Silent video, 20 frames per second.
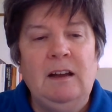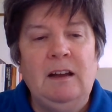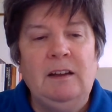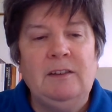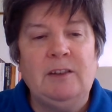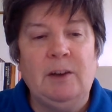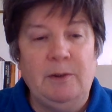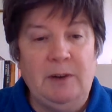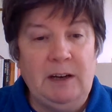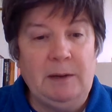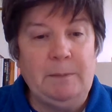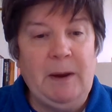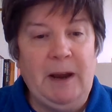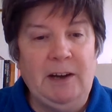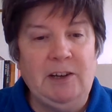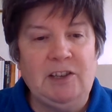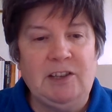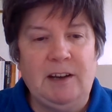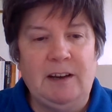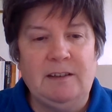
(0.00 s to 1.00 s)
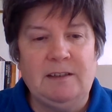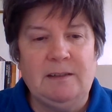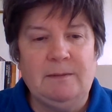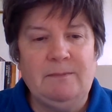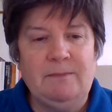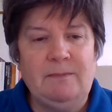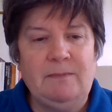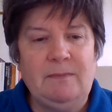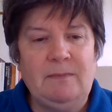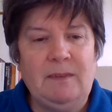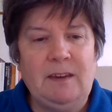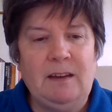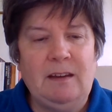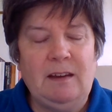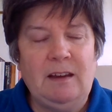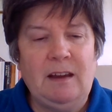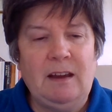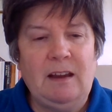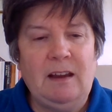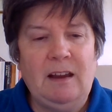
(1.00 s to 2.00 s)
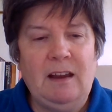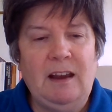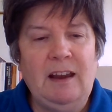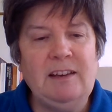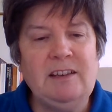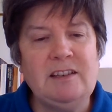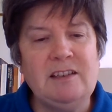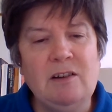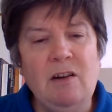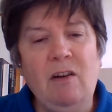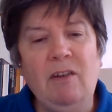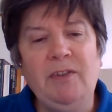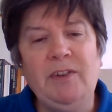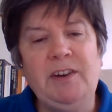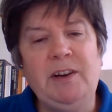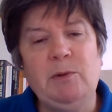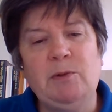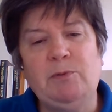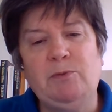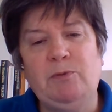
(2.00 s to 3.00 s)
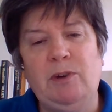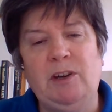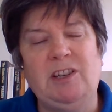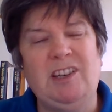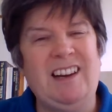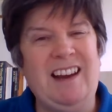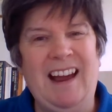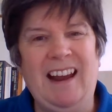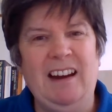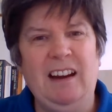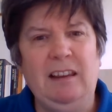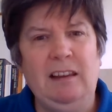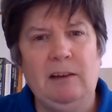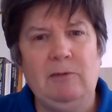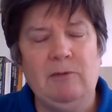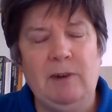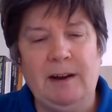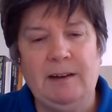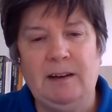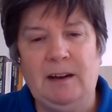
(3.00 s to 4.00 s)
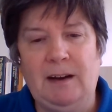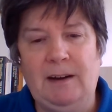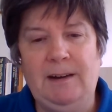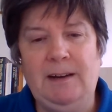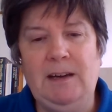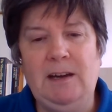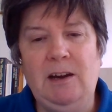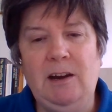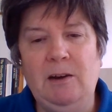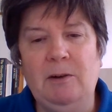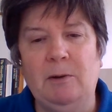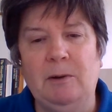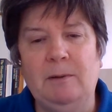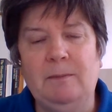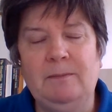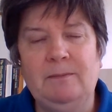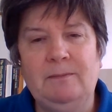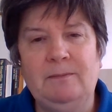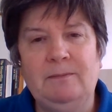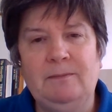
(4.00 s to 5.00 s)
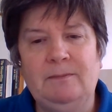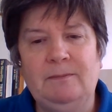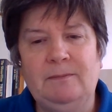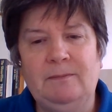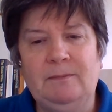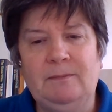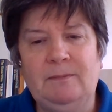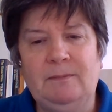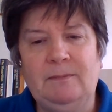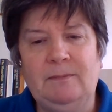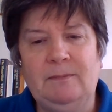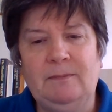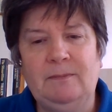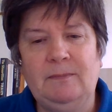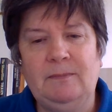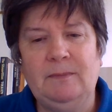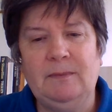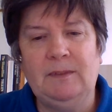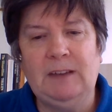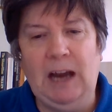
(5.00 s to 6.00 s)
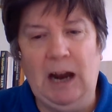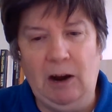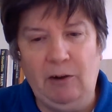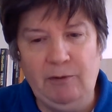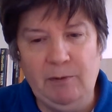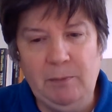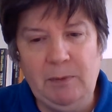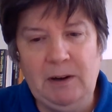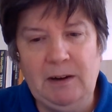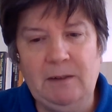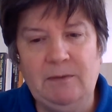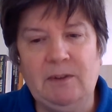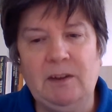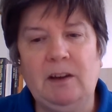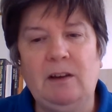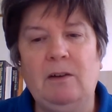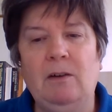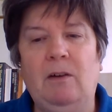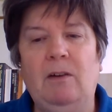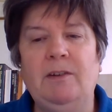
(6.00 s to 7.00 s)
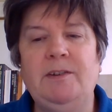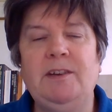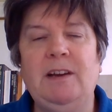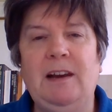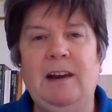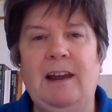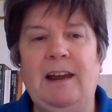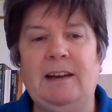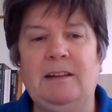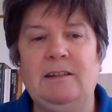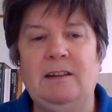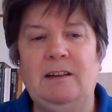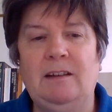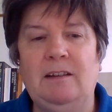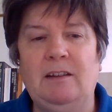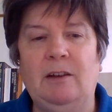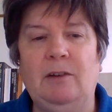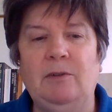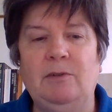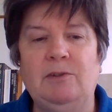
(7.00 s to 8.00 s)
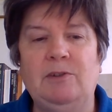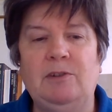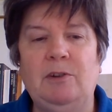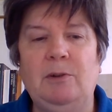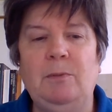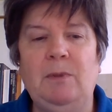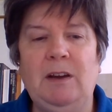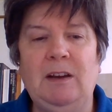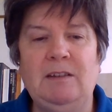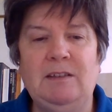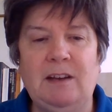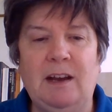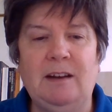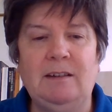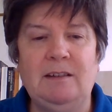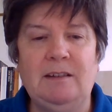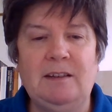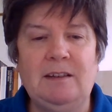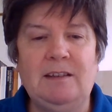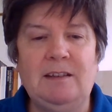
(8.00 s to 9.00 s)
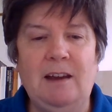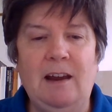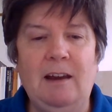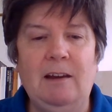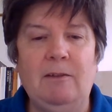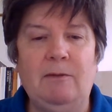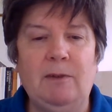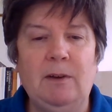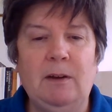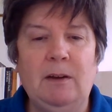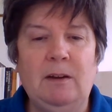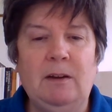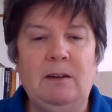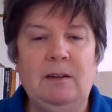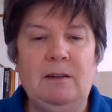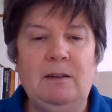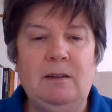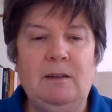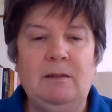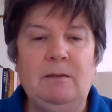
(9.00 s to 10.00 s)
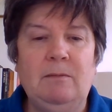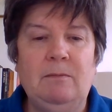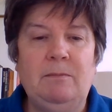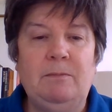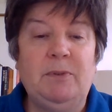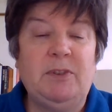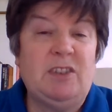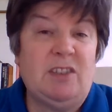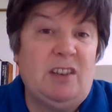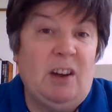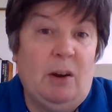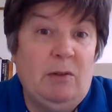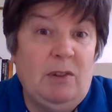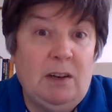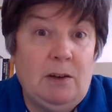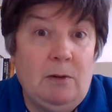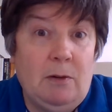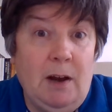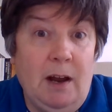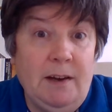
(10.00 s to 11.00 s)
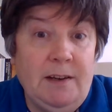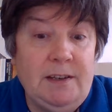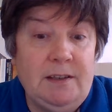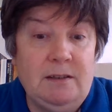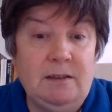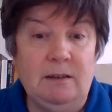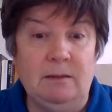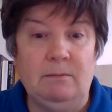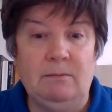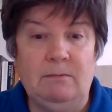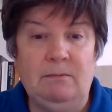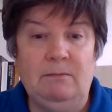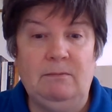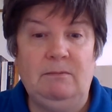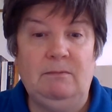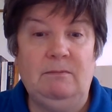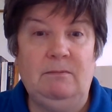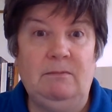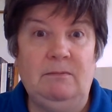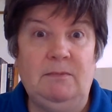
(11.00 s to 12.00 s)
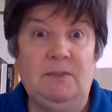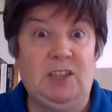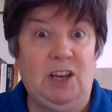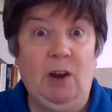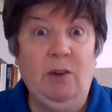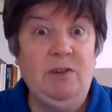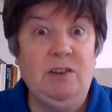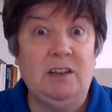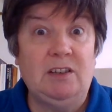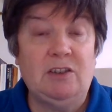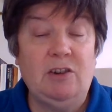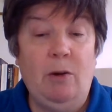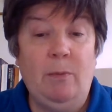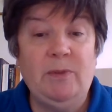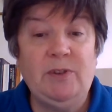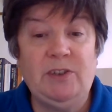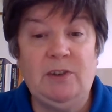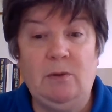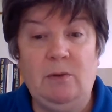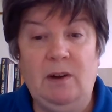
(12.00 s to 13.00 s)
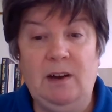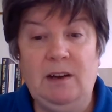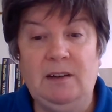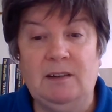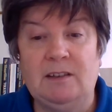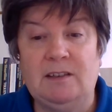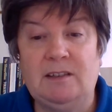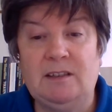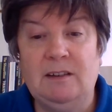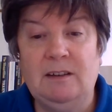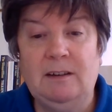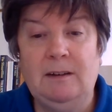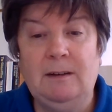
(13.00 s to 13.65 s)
So Nick Page says, it's not that he was preaching anything radically new. Calvin believed that God elected those whom he intended to save, but so did Augustine, so did Thomas Aquinas.